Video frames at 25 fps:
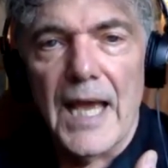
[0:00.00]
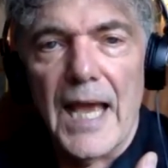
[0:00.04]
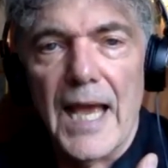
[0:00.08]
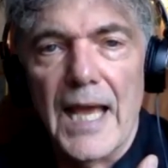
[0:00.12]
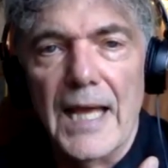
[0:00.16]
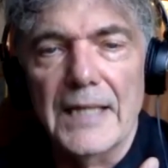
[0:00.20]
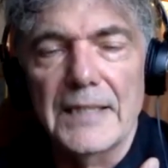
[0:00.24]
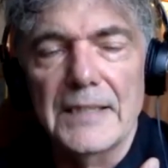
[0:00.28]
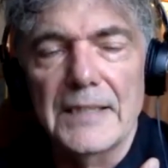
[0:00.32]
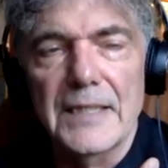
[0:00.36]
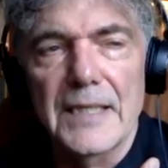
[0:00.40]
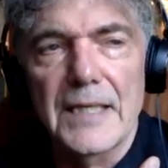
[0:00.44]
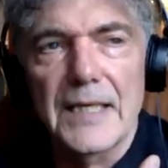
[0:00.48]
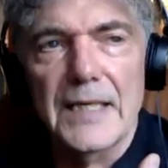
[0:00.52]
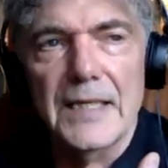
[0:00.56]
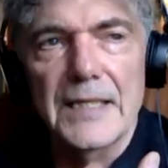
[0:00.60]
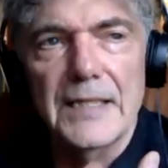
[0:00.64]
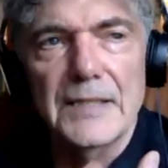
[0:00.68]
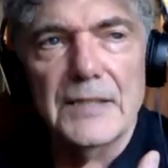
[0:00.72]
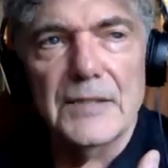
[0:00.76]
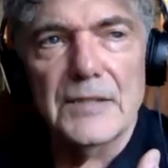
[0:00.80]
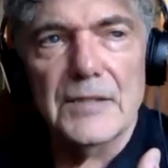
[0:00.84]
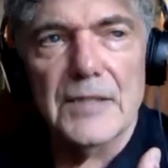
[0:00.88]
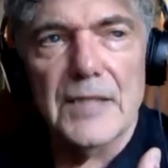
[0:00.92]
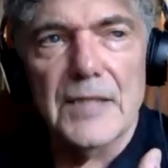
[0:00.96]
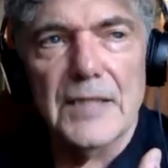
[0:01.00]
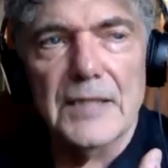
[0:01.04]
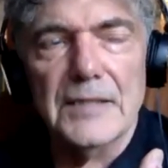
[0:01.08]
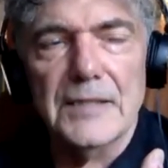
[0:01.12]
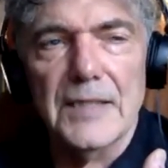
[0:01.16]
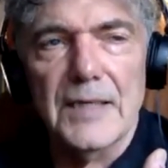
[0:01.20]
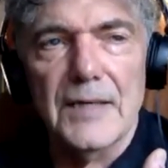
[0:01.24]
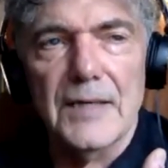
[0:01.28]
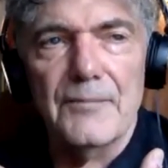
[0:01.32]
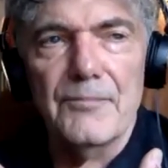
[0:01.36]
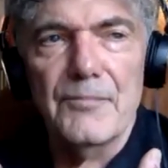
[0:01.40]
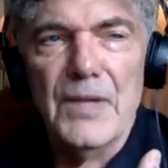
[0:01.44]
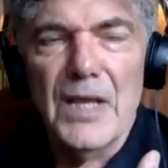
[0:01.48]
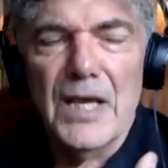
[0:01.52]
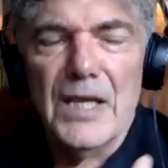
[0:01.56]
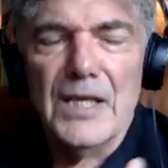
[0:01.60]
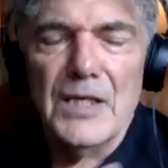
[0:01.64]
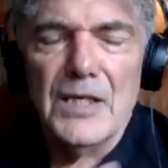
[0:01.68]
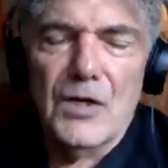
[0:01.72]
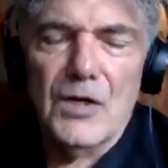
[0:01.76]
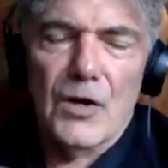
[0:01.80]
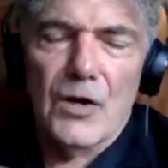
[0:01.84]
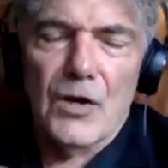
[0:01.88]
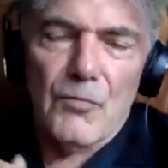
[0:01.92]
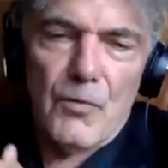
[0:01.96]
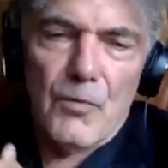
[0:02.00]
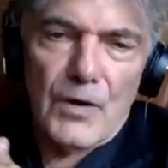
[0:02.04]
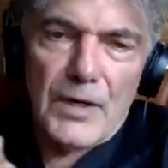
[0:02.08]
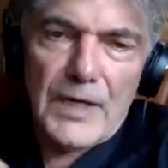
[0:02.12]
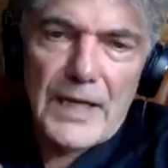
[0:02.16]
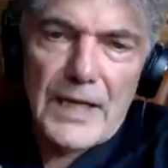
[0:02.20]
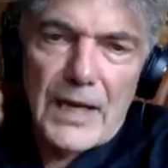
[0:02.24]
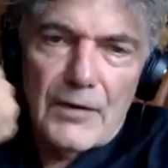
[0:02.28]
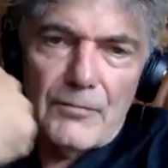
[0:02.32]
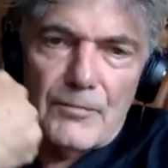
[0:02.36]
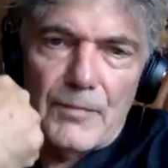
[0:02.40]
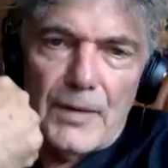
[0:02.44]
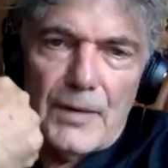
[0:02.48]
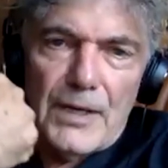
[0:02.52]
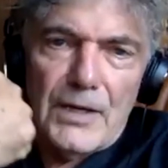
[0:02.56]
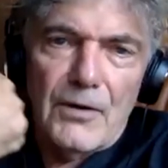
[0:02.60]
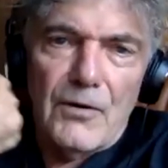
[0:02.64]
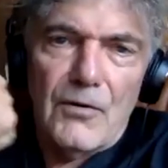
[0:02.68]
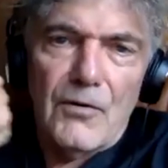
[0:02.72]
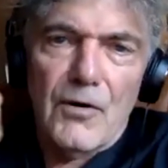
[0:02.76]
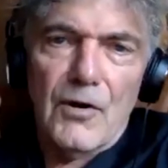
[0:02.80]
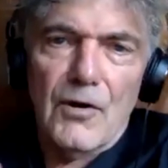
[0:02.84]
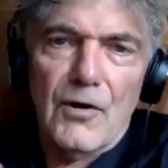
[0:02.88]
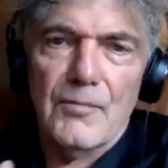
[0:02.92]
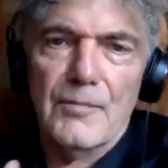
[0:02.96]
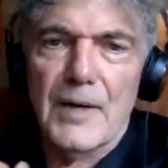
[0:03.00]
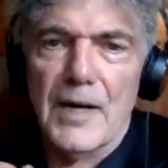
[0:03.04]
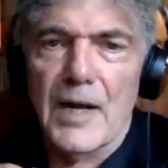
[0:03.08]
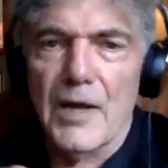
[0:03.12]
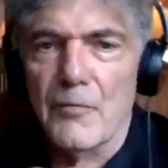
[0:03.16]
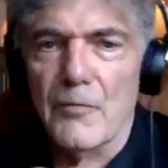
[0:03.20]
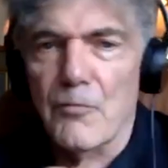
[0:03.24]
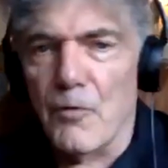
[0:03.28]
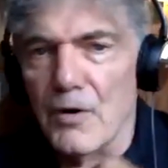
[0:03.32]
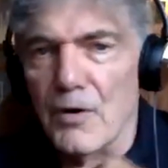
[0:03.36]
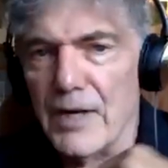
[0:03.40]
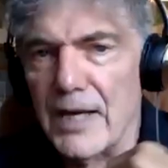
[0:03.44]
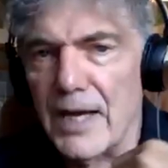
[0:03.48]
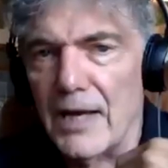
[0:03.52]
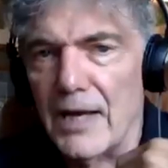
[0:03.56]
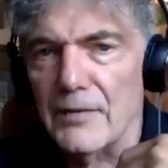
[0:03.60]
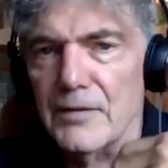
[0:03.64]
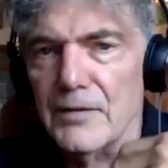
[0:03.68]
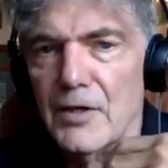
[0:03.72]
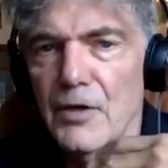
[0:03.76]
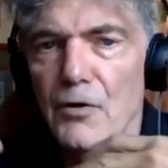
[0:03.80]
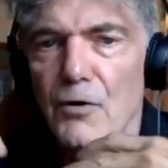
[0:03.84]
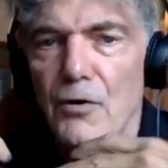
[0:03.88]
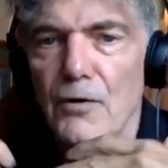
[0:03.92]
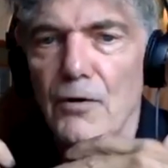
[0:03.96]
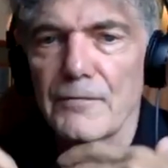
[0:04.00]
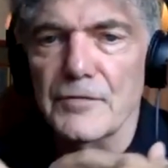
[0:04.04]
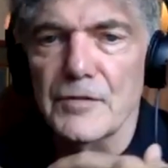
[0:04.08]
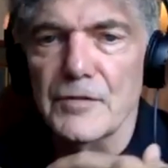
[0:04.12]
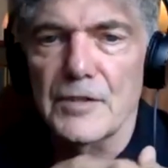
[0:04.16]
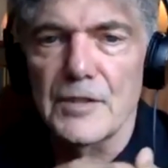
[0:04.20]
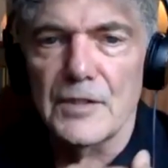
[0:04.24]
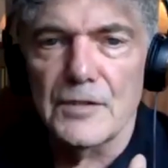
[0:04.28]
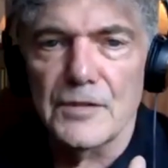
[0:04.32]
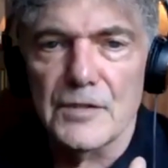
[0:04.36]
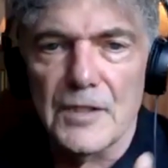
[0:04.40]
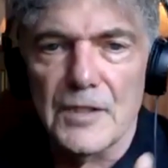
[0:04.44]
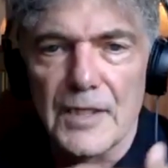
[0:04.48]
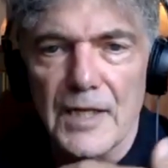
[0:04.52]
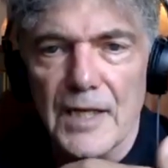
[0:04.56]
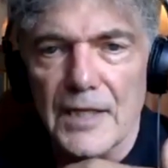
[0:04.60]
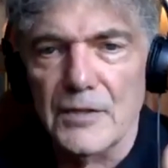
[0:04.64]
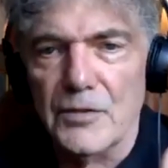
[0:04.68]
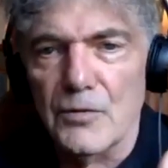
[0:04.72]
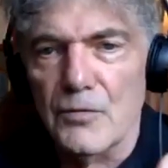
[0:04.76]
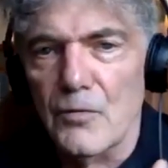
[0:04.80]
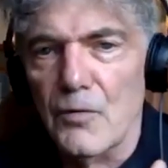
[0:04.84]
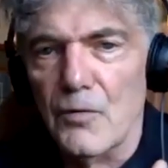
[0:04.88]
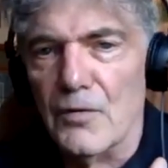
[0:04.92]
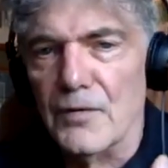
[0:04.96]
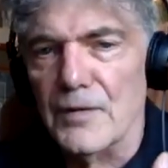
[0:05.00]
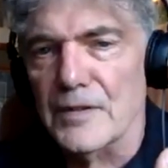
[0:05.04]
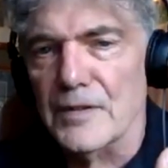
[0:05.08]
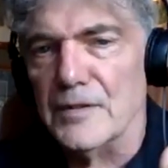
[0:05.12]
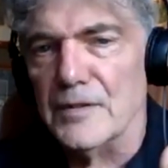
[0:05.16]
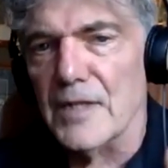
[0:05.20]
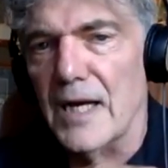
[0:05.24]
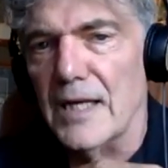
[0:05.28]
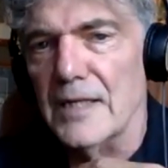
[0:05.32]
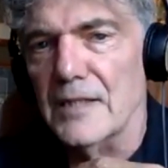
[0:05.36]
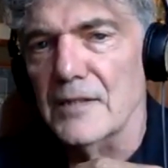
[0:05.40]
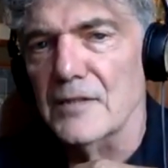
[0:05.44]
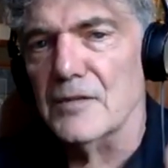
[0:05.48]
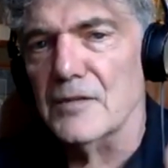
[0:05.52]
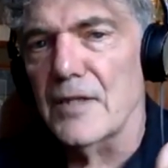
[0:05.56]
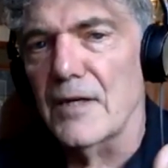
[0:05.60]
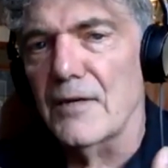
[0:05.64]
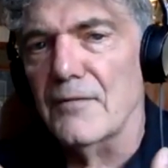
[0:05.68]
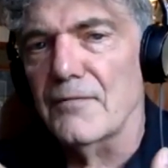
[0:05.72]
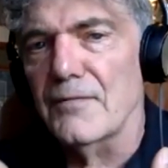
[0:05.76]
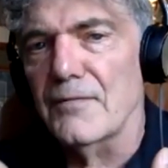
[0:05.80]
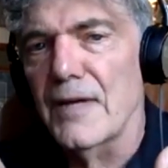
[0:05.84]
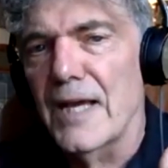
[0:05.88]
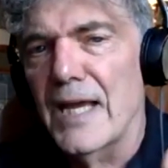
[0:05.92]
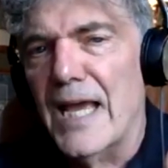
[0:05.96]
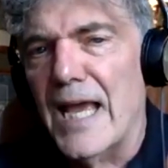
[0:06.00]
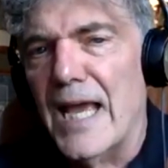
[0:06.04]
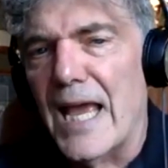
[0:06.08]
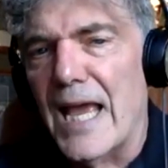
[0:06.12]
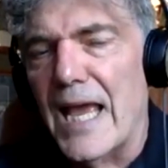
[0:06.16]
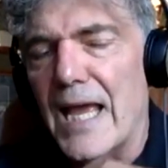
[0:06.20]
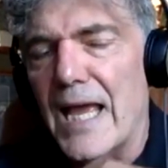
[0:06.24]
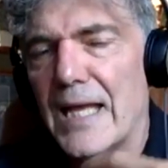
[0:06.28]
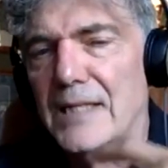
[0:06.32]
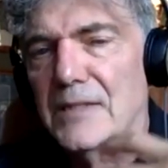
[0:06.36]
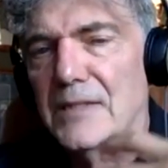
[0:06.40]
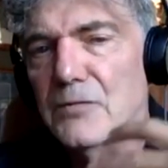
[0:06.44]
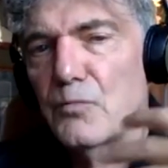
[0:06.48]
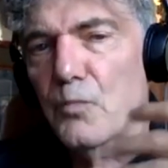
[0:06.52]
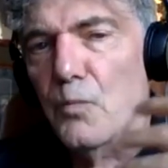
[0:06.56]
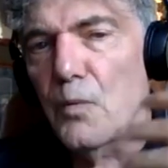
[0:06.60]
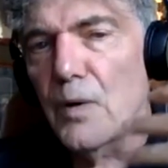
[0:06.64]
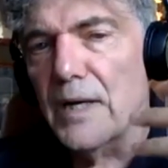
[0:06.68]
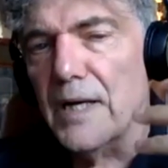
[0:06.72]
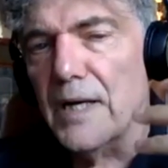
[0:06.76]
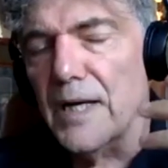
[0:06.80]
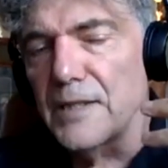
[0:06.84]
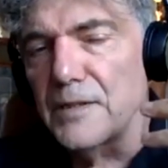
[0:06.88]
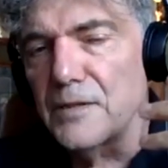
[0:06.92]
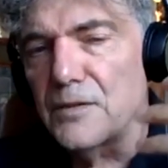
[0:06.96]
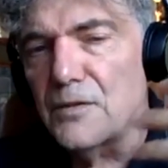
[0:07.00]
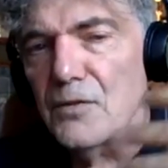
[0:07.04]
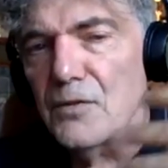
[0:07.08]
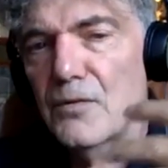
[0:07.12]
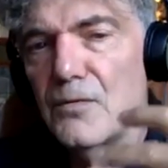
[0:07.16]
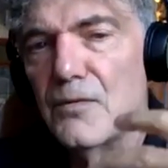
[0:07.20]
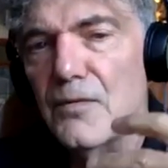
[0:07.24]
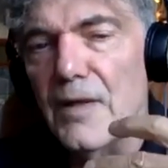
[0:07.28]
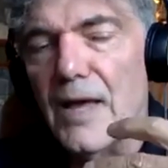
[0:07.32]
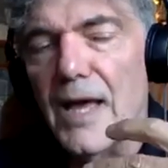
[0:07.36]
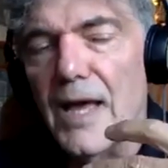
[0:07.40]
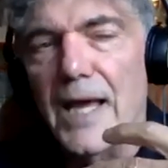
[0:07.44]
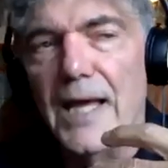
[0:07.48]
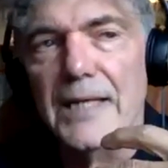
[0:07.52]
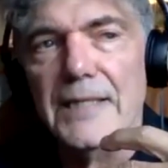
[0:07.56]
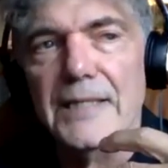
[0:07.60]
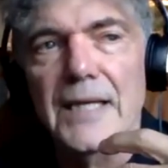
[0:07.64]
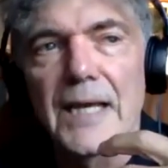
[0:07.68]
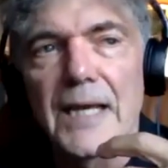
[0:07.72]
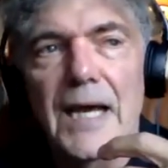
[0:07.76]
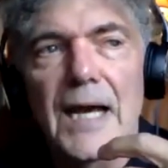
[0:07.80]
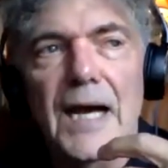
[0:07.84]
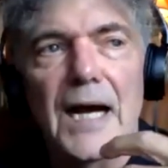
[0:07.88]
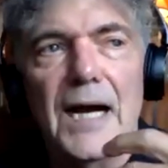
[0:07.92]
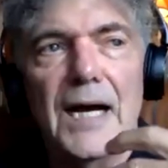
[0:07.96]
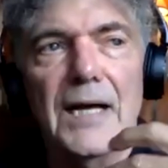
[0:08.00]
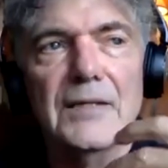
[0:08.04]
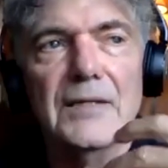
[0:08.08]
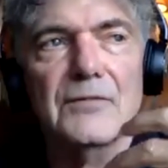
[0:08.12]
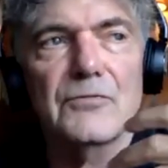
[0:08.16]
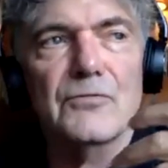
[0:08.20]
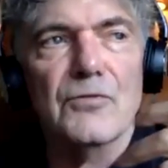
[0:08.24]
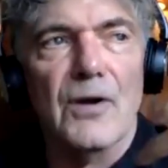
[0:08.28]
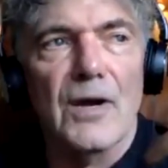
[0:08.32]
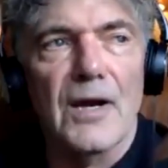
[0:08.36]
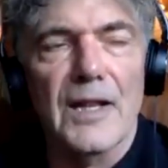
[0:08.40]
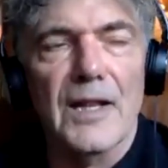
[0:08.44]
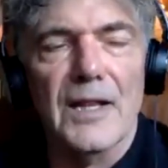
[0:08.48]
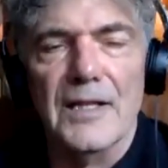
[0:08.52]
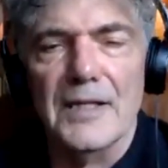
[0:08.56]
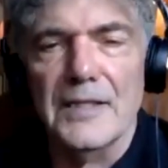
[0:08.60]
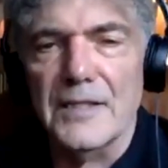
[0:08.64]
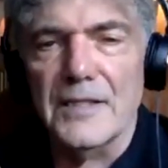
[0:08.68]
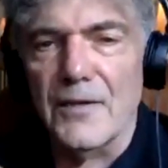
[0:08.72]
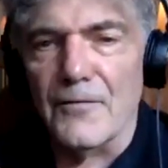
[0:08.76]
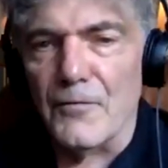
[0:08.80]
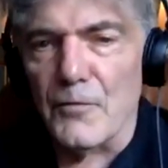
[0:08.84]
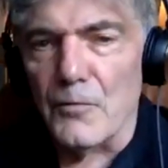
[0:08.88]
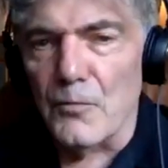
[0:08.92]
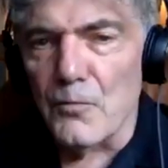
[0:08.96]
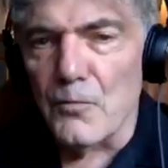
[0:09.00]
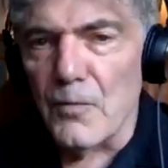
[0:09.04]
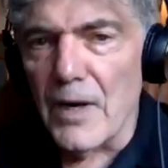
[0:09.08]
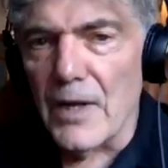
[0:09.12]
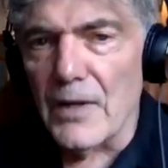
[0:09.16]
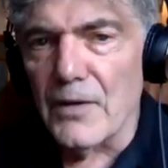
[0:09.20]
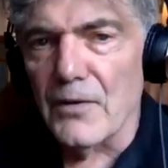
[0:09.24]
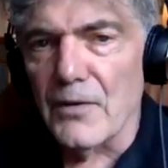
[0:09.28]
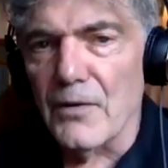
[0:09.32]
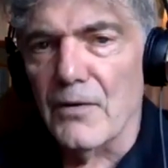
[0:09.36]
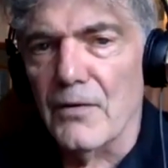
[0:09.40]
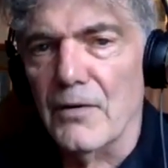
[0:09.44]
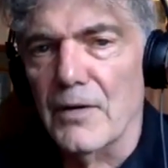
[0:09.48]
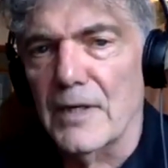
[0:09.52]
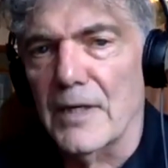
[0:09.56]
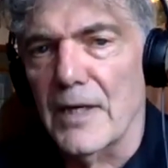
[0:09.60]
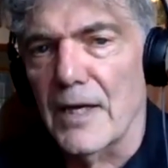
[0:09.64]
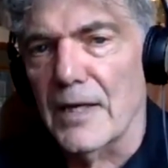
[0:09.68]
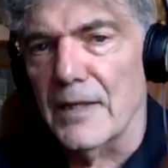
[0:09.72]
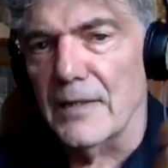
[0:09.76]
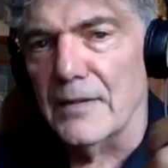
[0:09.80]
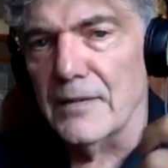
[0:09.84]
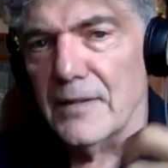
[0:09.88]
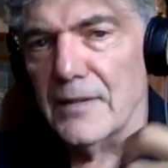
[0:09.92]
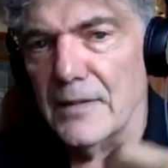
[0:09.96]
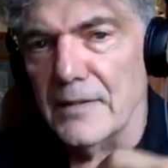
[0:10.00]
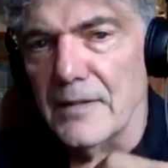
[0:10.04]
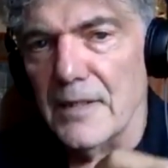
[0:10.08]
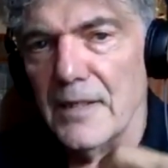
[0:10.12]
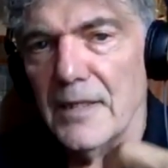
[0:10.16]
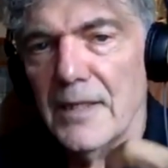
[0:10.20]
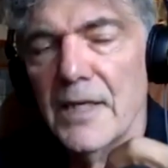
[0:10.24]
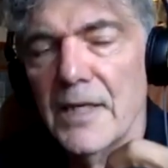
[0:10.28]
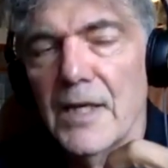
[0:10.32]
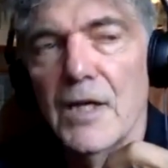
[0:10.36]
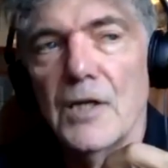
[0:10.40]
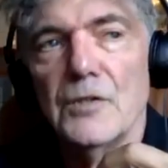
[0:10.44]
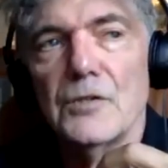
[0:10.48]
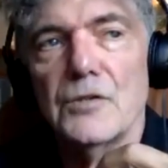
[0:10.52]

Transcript: And he said, I work out my arm, and I work out in the off season, and I do all this kind of stuff. And when I do that, I try to get different weather, and I did that.